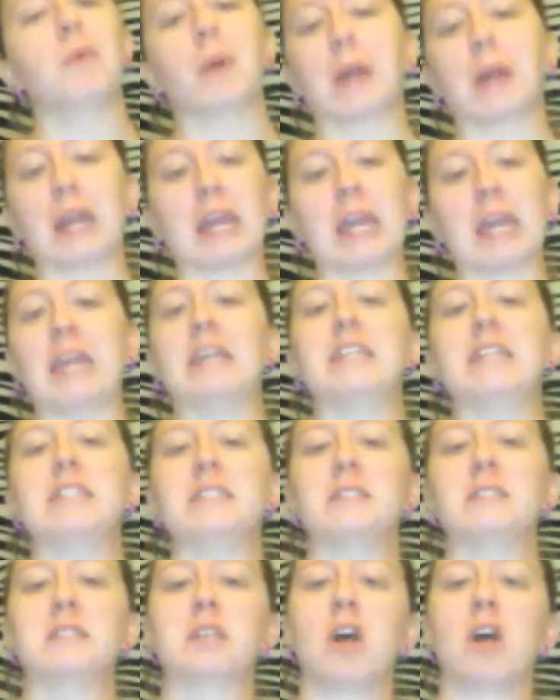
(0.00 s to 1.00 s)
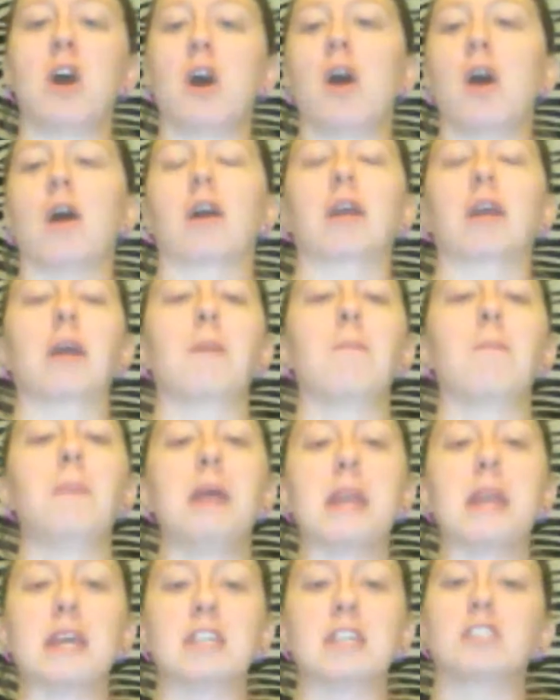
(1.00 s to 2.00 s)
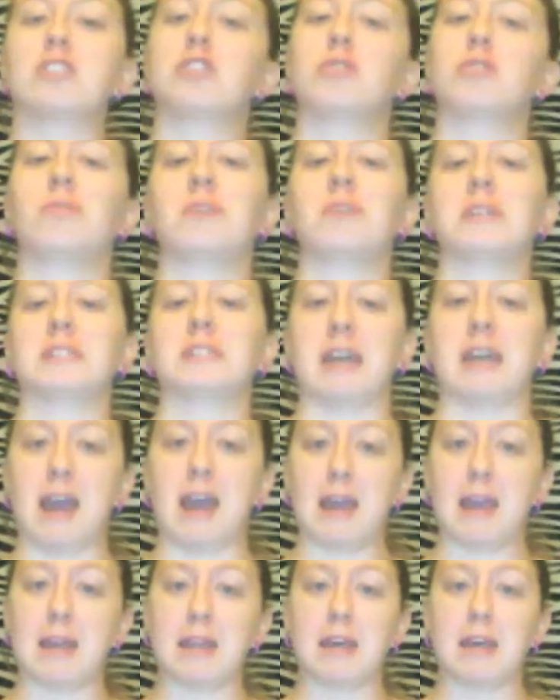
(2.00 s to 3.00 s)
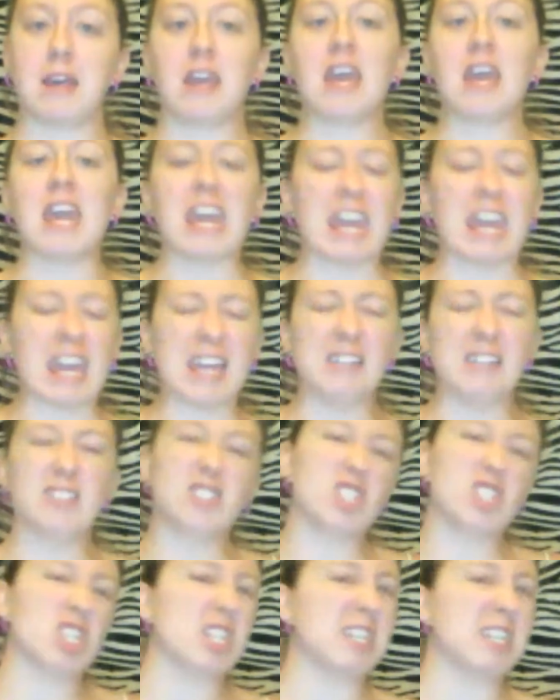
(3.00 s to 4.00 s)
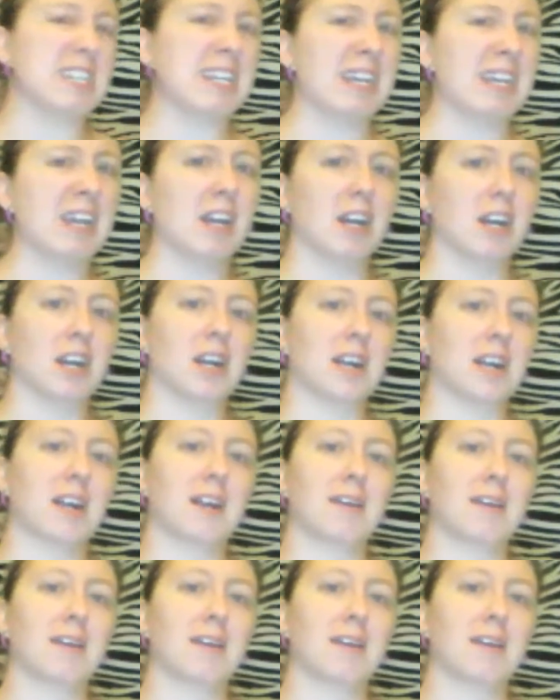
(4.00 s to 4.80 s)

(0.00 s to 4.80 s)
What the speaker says: more kids are committing suicide each year